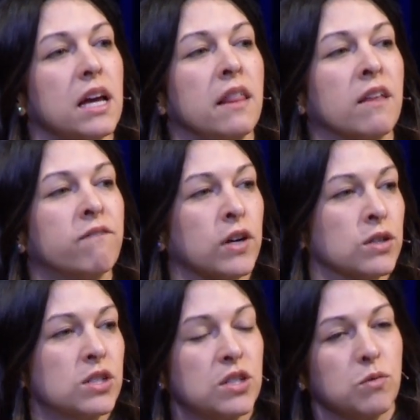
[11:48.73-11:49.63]
And the
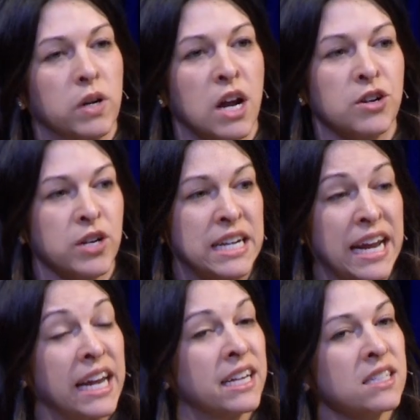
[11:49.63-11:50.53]
first 100
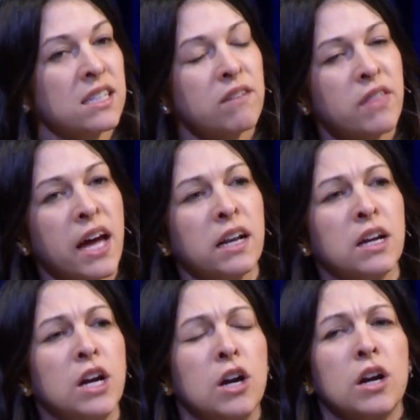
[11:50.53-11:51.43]
days of that
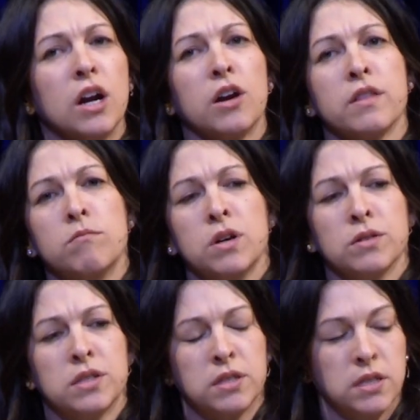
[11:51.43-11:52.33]
are the
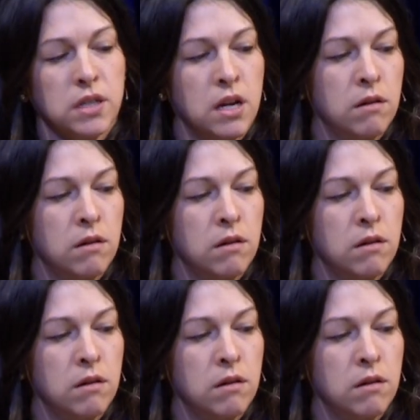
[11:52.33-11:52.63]
most